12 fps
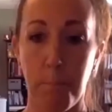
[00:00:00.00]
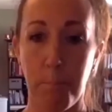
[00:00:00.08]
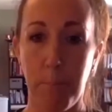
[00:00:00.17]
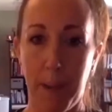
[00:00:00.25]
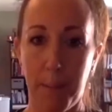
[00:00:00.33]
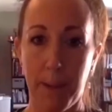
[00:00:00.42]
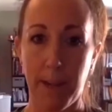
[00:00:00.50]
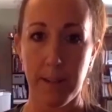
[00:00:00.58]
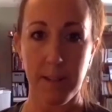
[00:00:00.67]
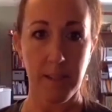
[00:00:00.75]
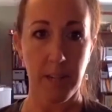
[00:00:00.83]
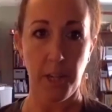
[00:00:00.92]
Maybe
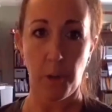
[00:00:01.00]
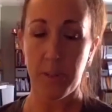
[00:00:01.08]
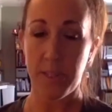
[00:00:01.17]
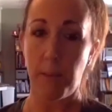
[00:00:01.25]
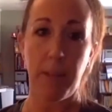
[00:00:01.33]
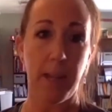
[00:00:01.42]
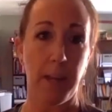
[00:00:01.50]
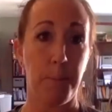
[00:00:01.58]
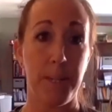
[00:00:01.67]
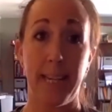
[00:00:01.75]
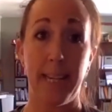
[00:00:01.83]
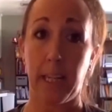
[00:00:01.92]
it's, you know, something in
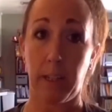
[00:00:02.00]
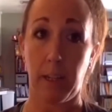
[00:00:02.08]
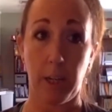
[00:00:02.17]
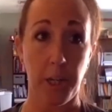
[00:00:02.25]
particular.